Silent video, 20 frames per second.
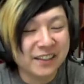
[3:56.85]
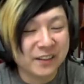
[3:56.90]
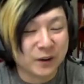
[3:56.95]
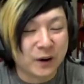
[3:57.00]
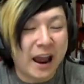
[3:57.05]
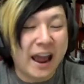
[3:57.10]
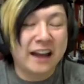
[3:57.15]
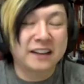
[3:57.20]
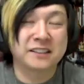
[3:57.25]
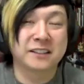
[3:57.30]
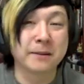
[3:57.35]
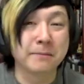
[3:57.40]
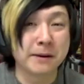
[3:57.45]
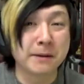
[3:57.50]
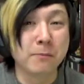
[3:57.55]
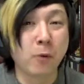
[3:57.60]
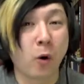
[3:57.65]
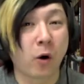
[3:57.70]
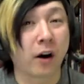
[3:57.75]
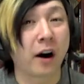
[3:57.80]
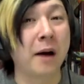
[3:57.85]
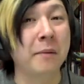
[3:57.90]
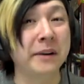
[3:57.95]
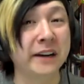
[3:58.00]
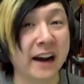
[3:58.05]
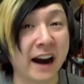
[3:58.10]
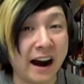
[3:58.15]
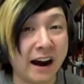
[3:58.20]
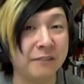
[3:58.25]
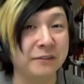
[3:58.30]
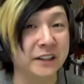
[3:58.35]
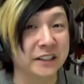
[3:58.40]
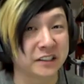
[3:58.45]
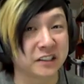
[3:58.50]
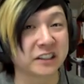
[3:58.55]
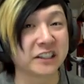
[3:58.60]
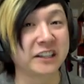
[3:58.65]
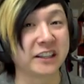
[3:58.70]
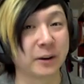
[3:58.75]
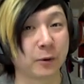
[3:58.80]
There has to be more. I mean,
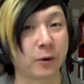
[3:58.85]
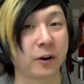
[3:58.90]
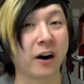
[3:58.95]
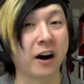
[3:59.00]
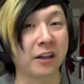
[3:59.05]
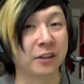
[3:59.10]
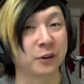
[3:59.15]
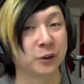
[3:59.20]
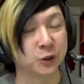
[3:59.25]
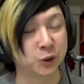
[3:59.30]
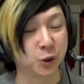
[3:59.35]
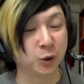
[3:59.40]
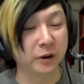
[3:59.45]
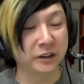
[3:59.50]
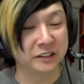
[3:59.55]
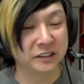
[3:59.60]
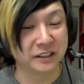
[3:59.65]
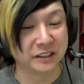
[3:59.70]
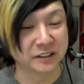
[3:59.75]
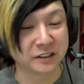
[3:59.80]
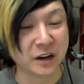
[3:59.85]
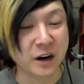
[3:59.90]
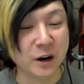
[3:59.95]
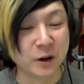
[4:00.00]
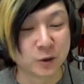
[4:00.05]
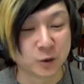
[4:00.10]
obviously there were other choices,